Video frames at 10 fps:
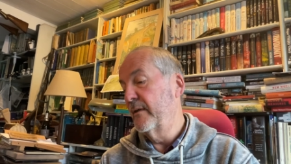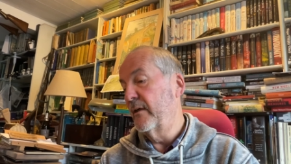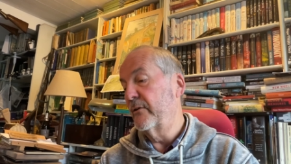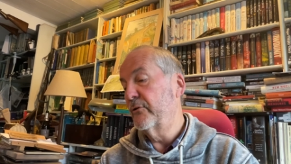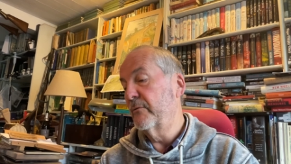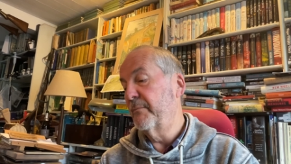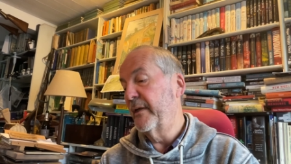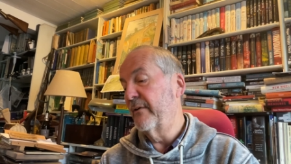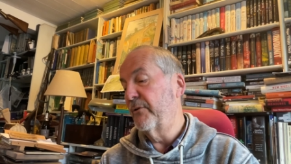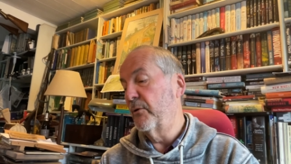I shouldn't be
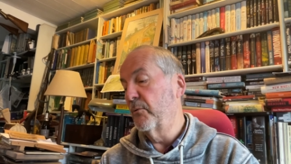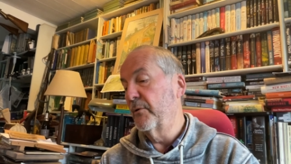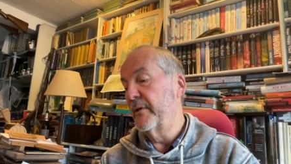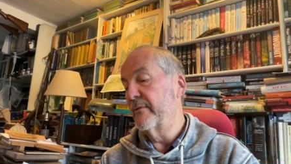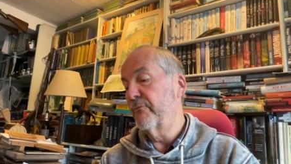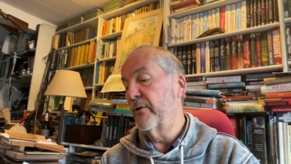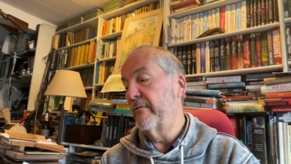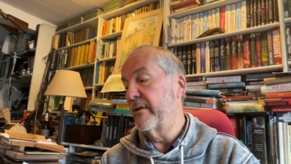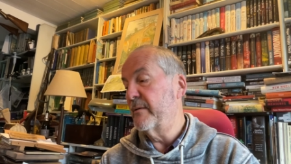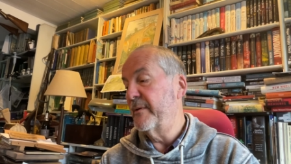giving you all these free
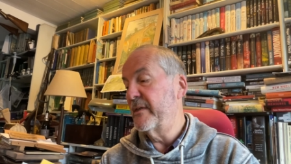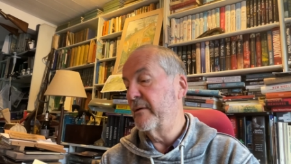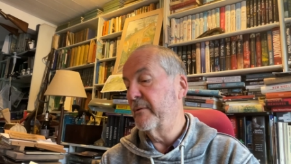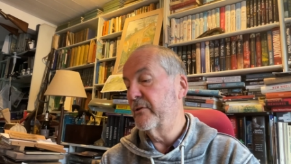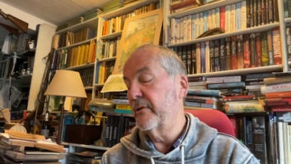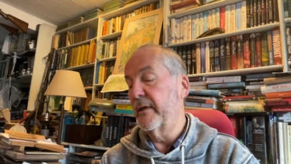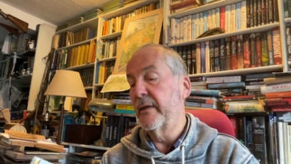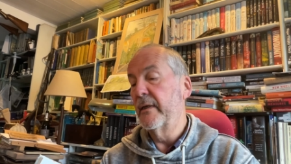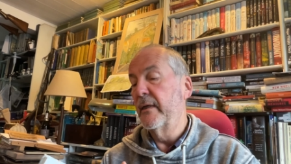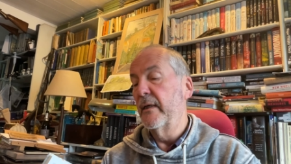recipes anyway, should I?
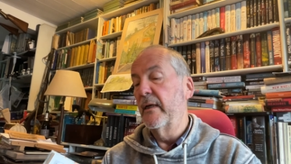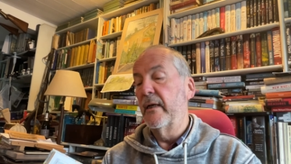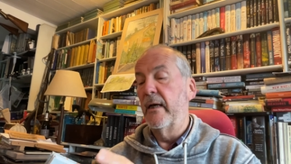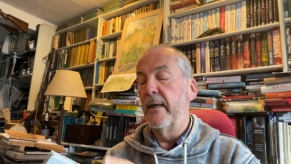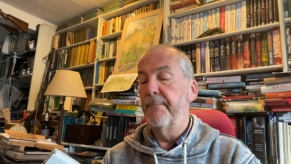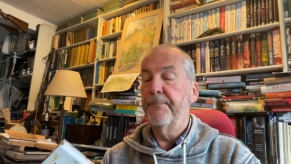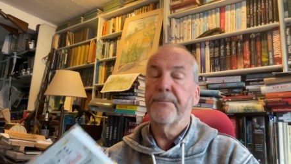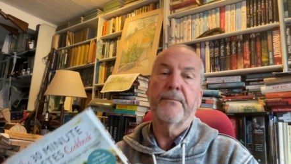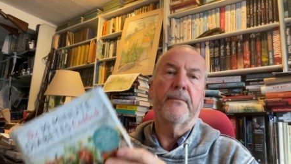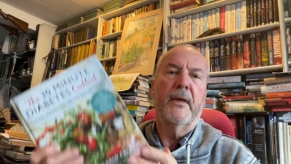Um,
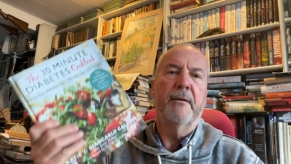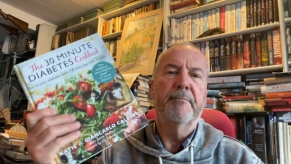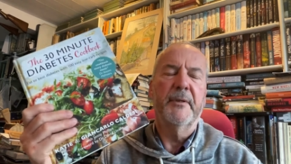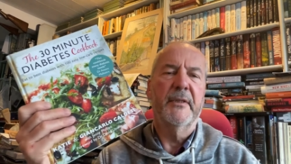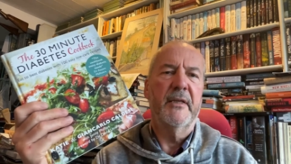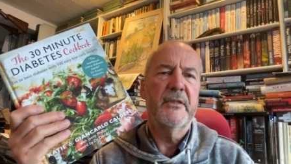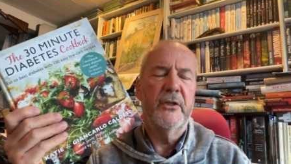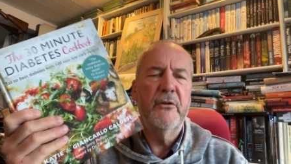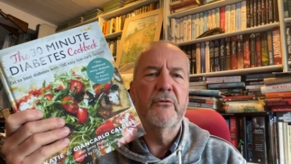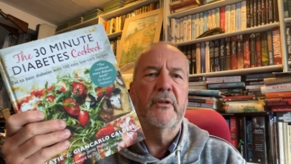but there's a
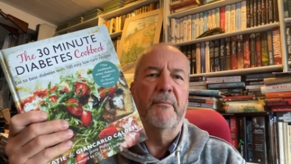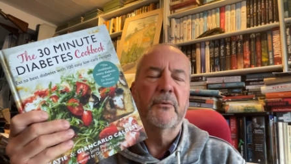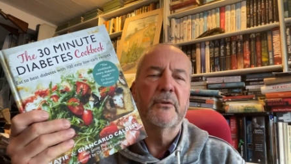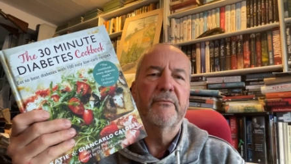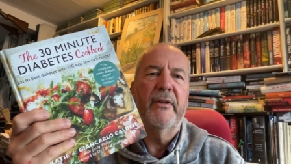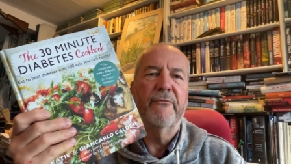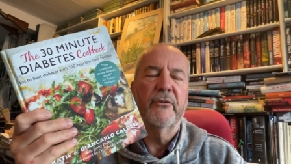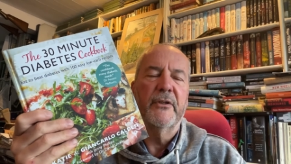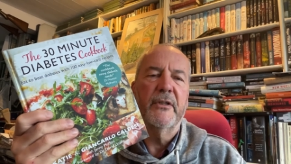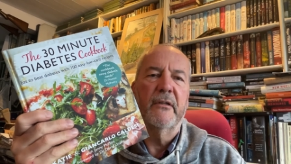huge number of
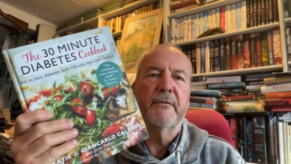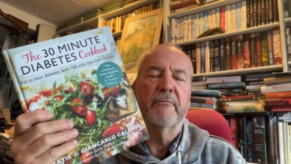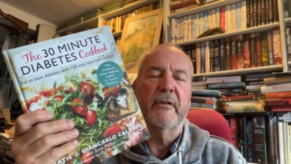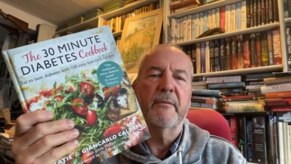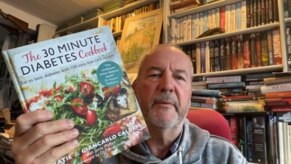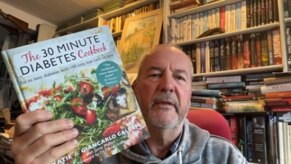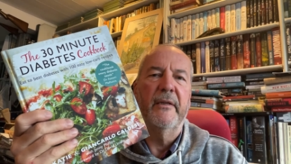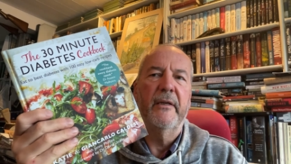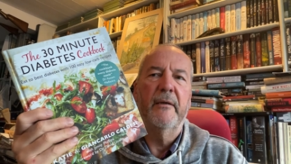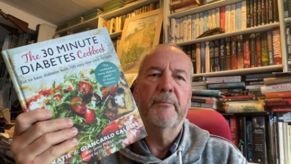different types of recipe in
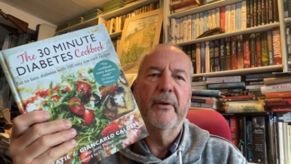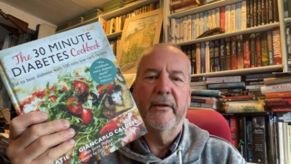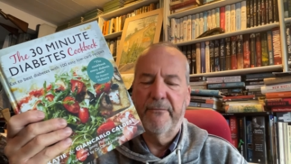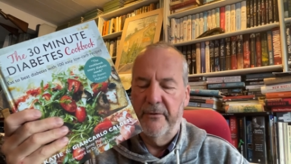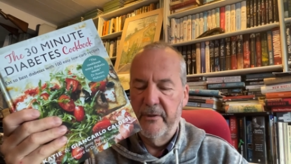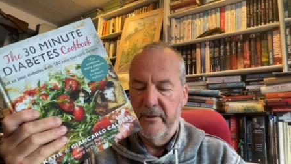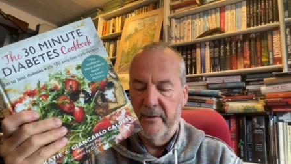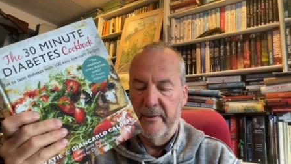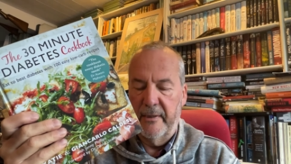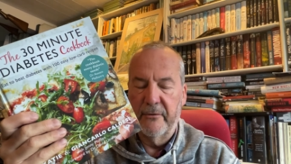here,
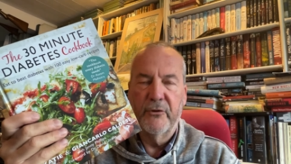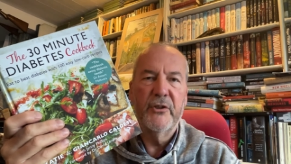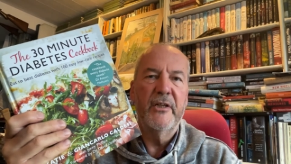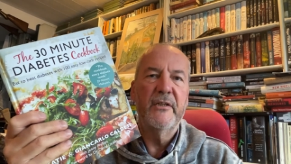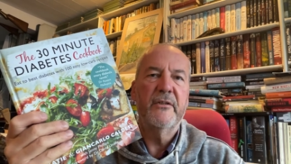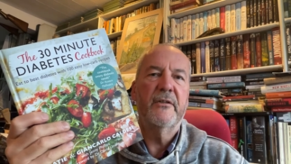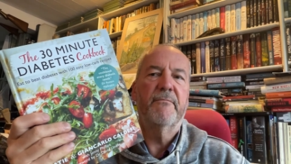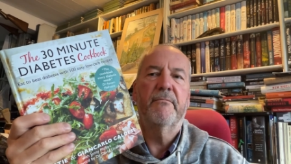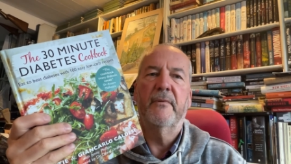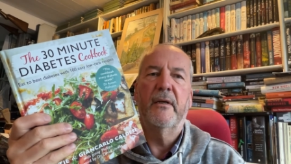breakfasts, lunches,
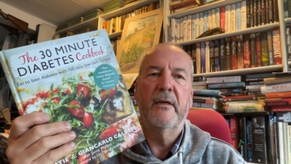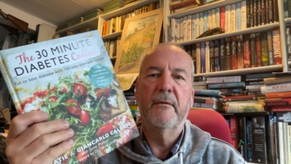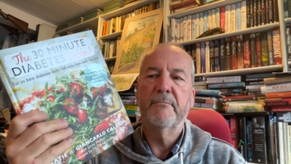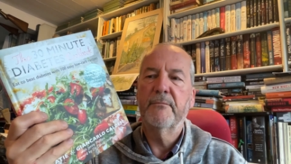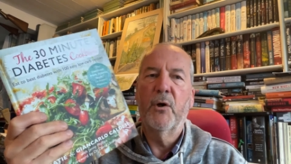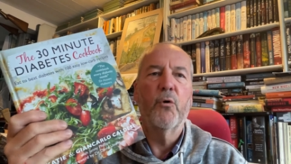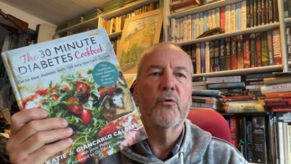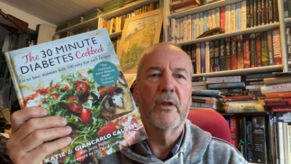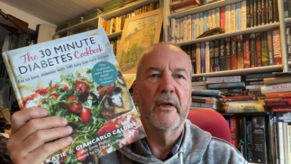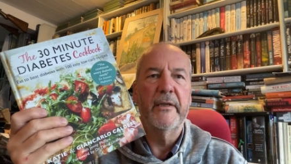um, all
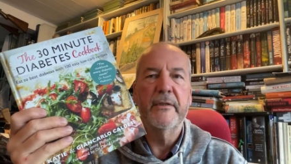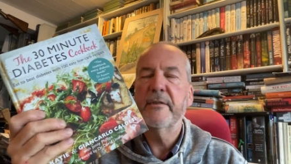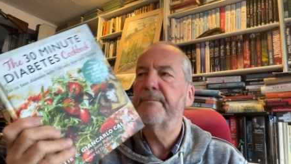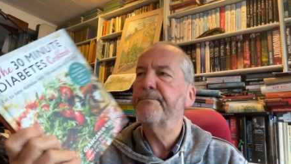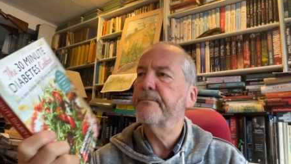kinds.